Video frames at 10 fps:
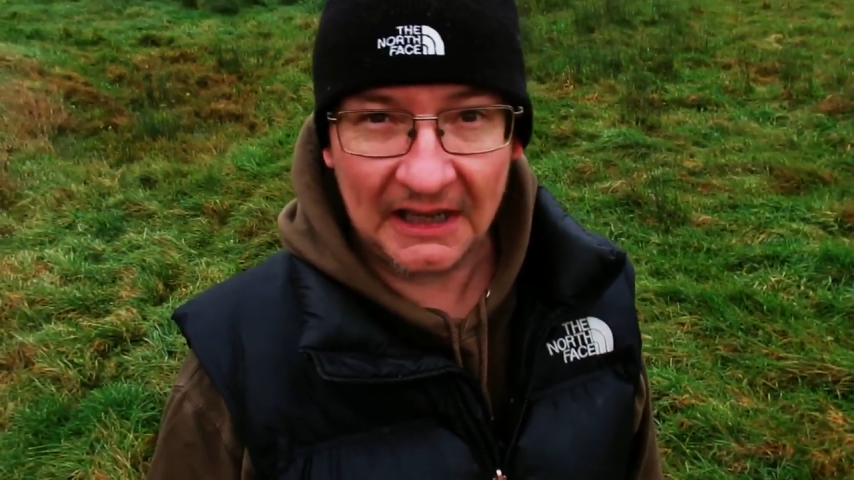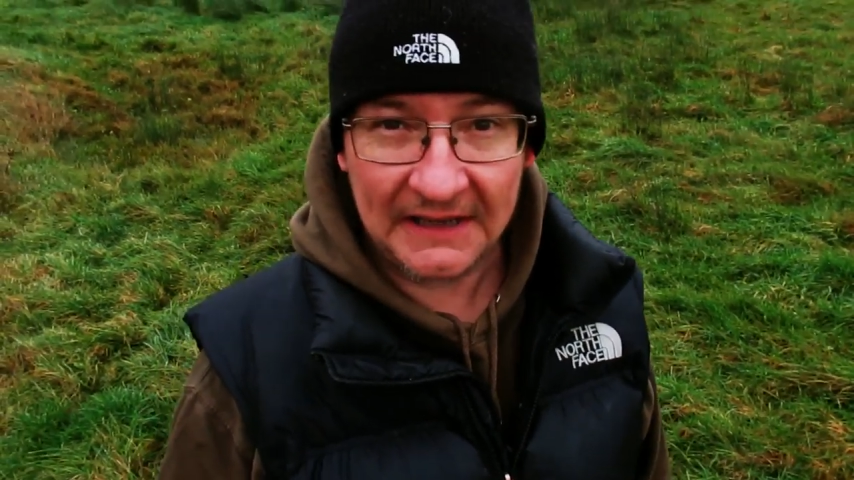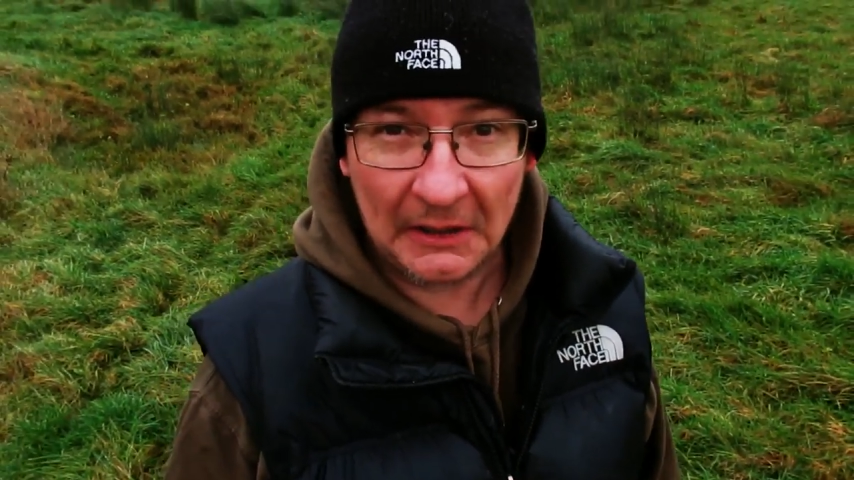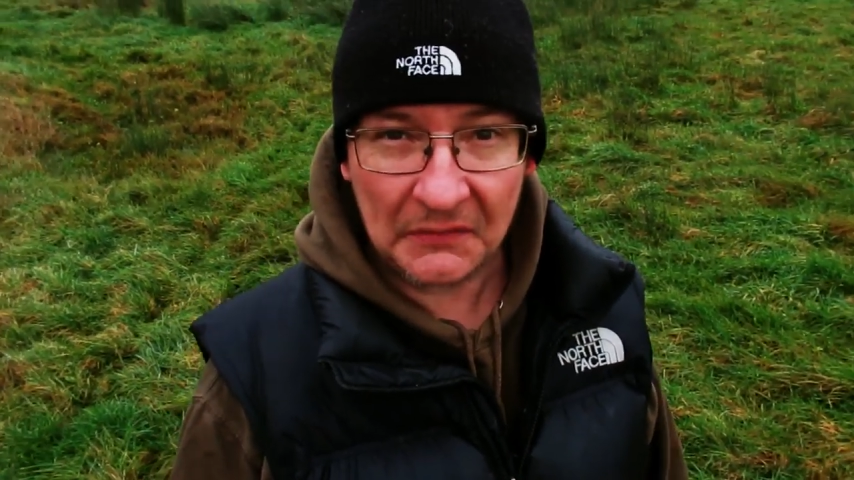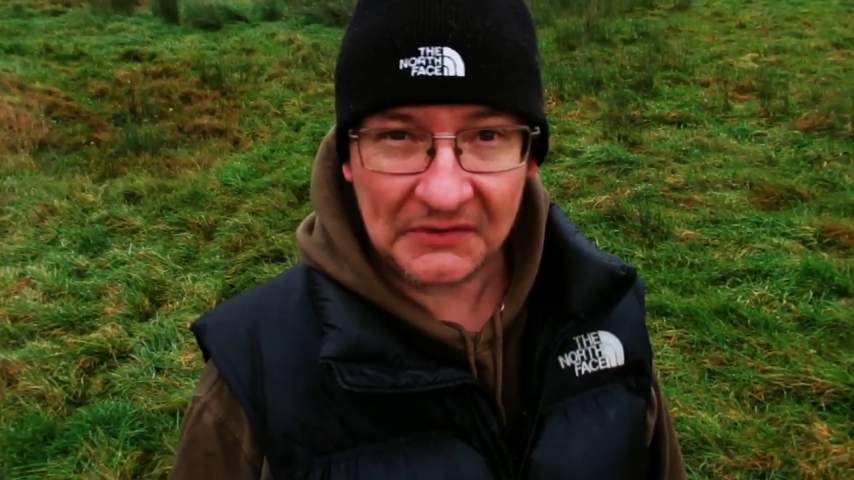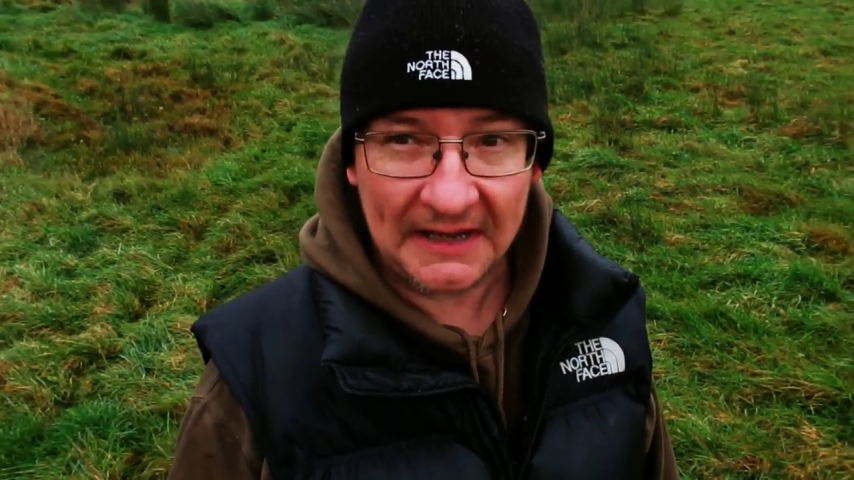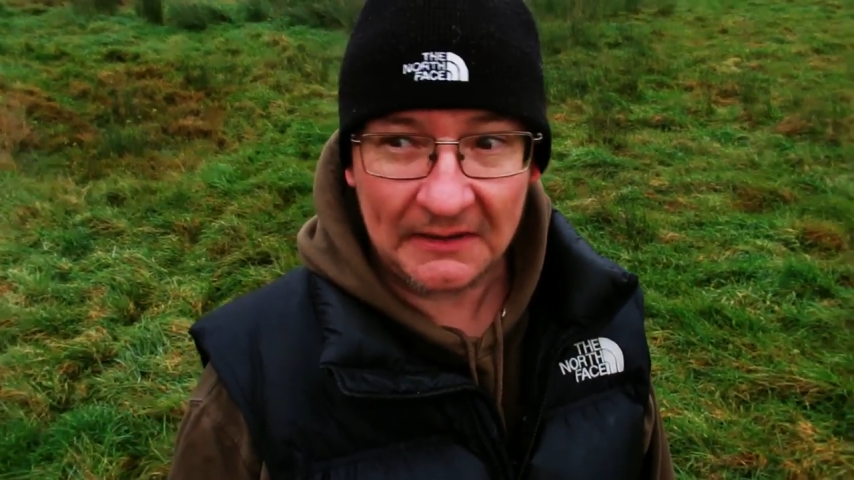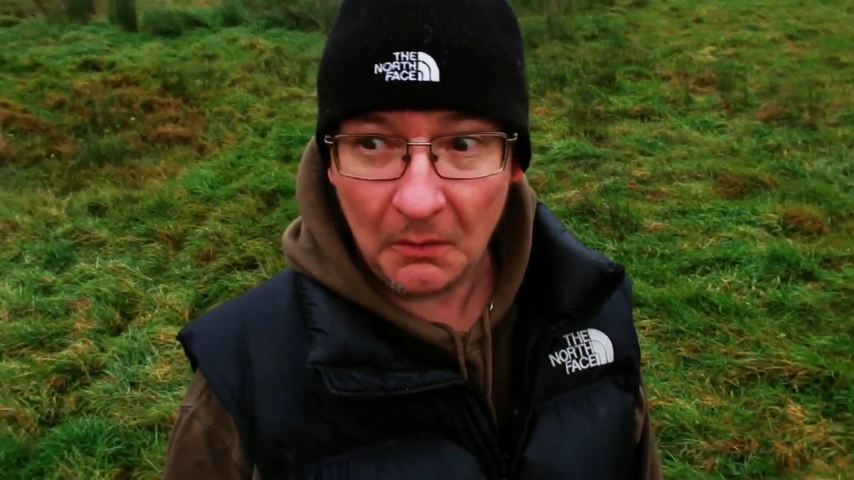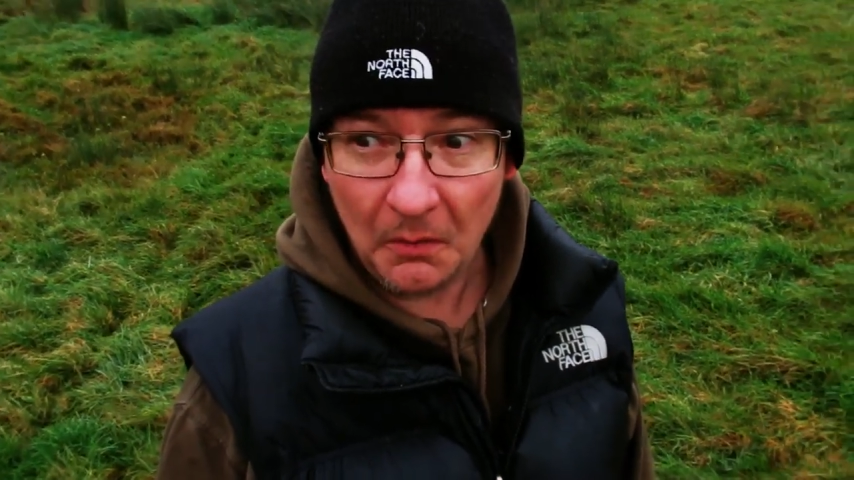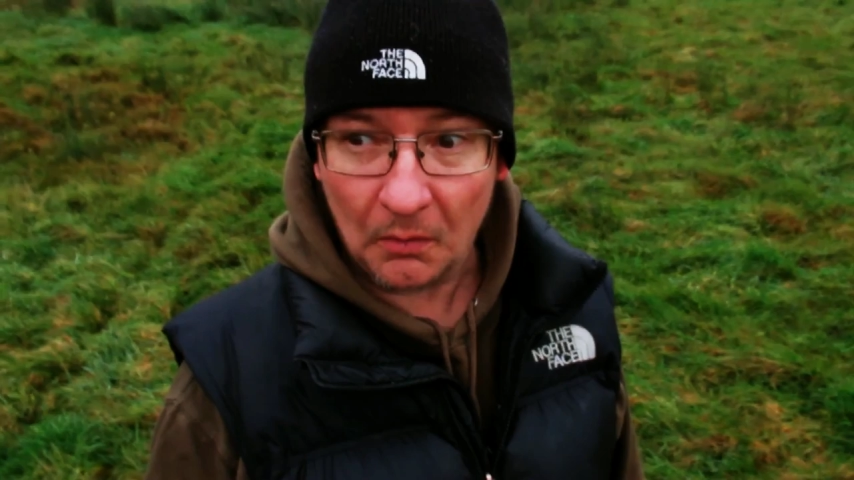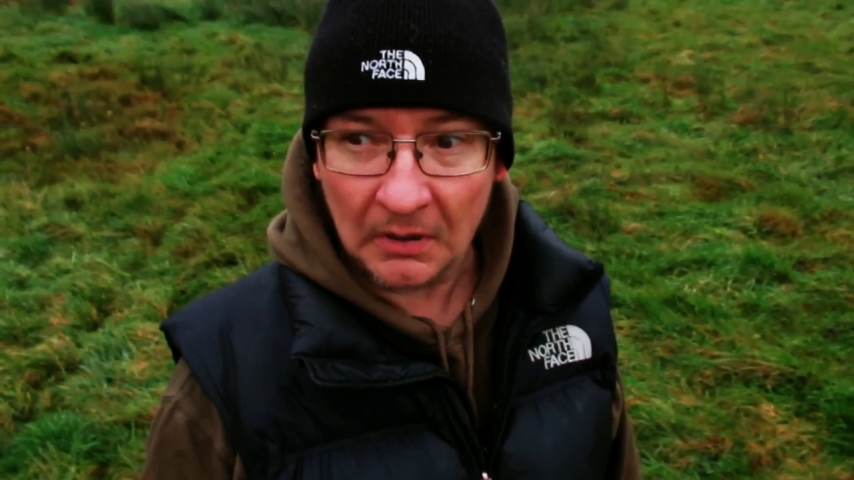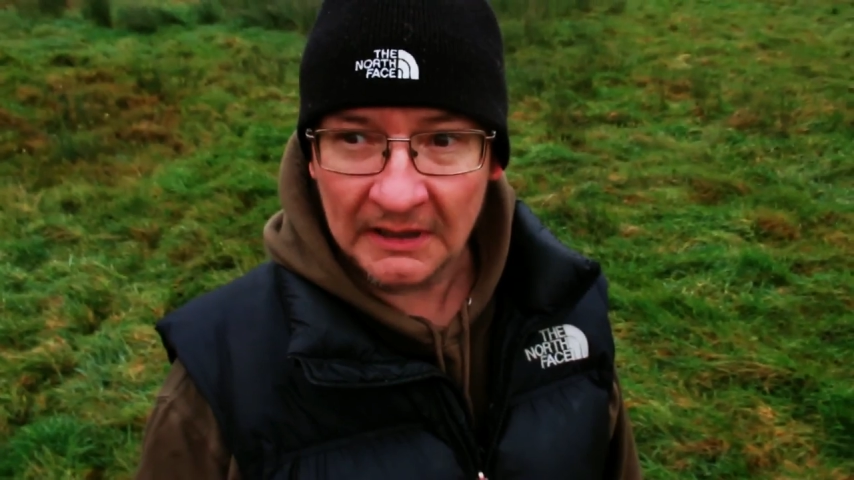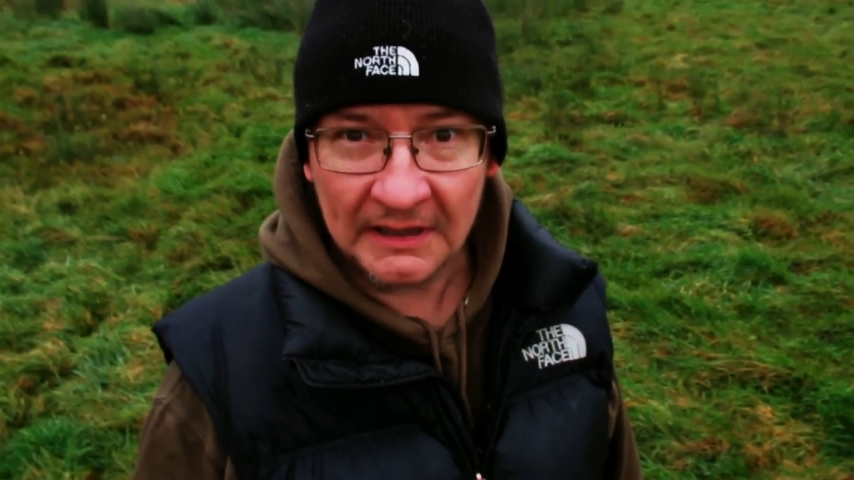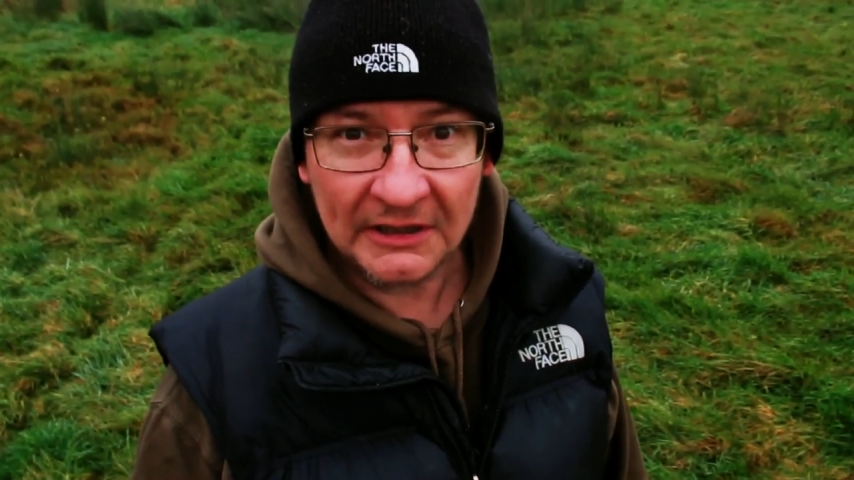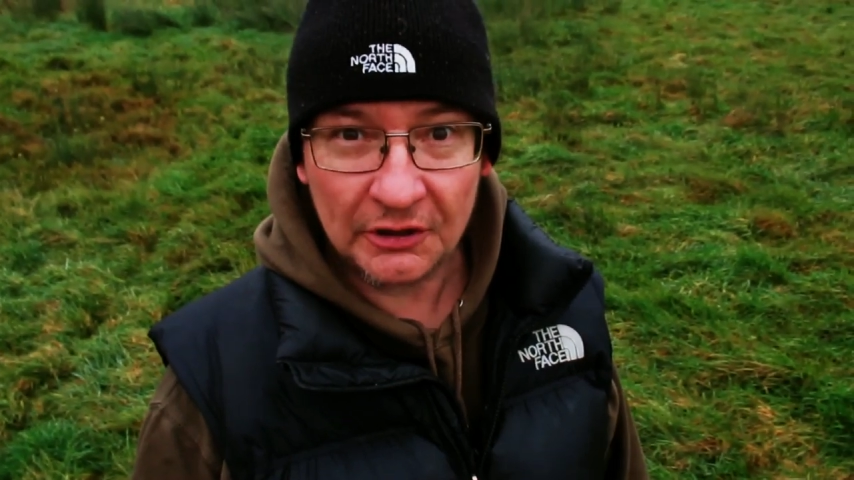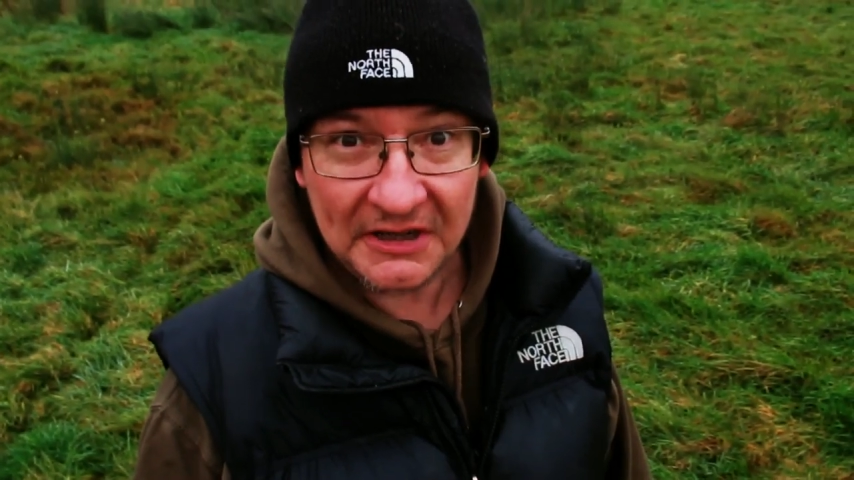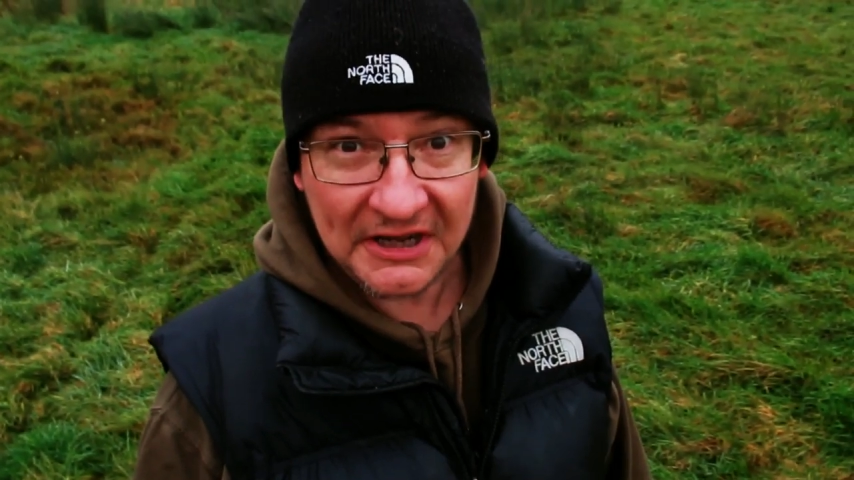And they'll say, oh, could